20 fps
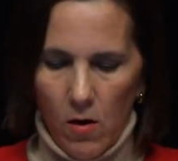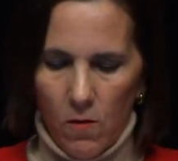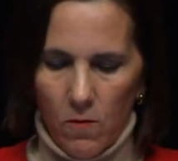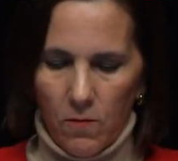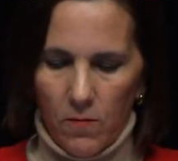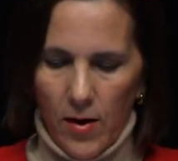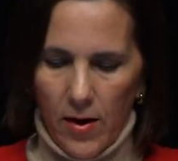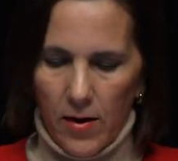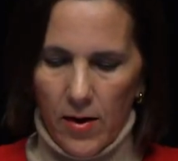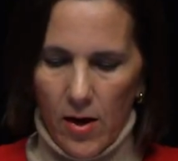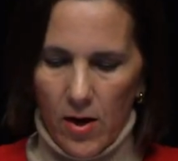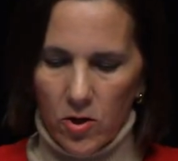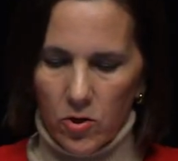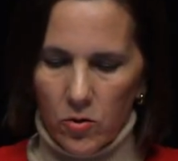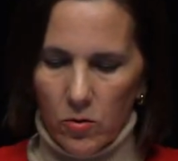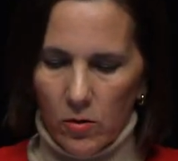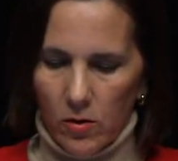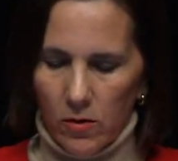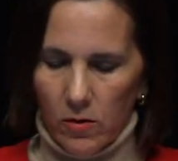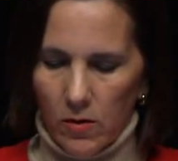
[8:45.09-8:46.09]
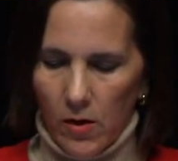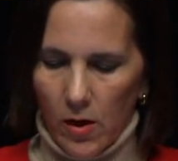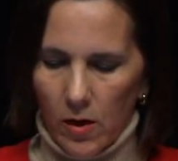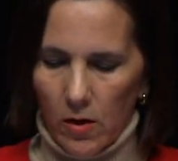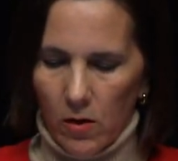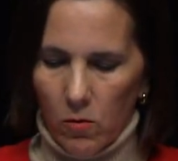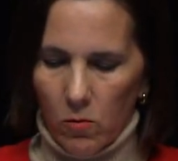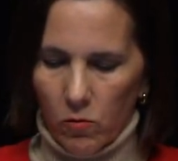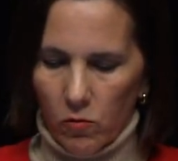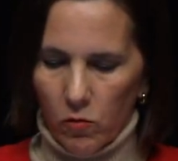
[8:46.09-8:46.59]
financial and
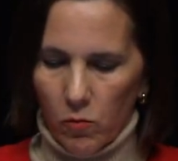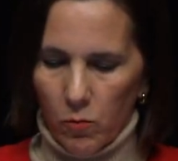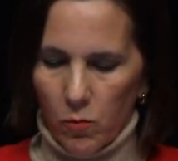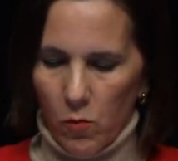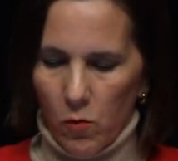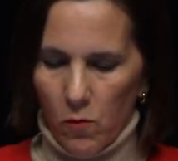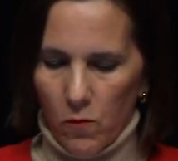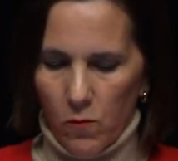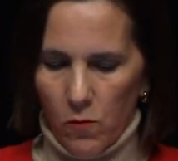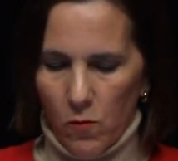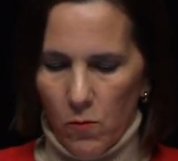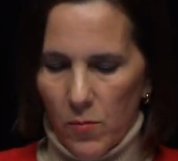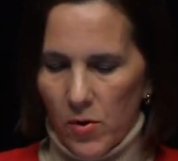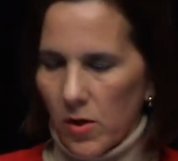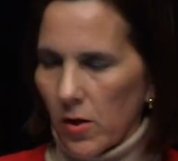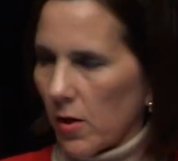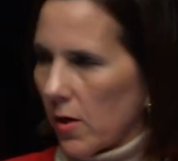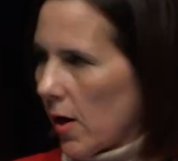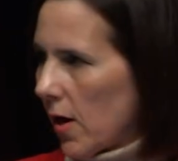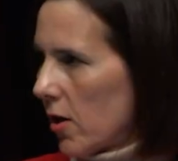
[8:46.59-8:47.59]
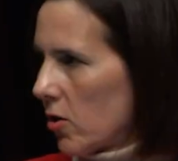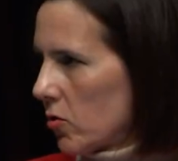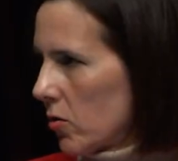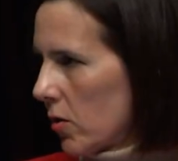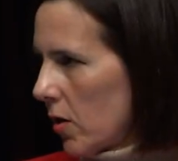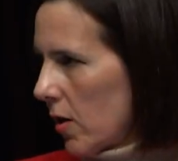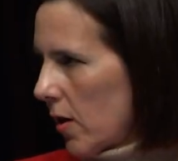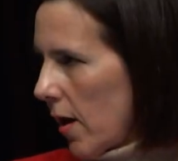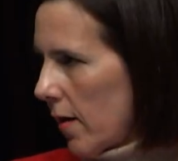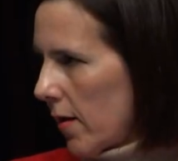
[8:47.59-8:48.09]
technical support for
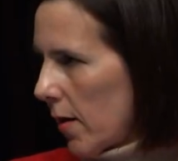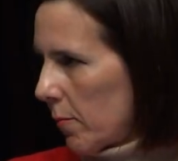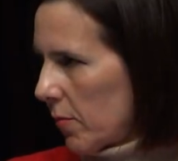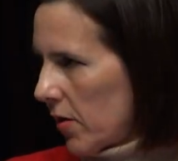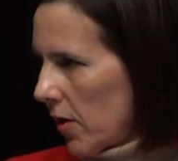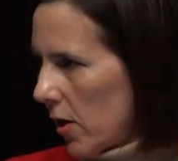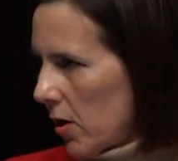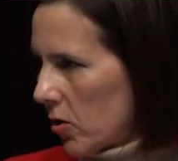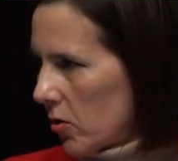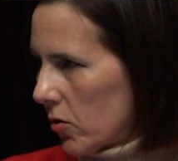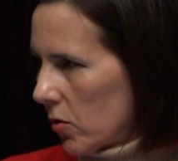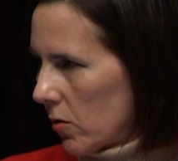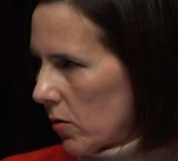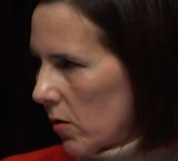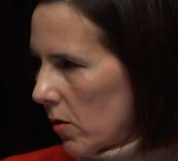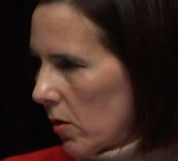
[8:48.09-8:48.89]
mitigation and adaptation.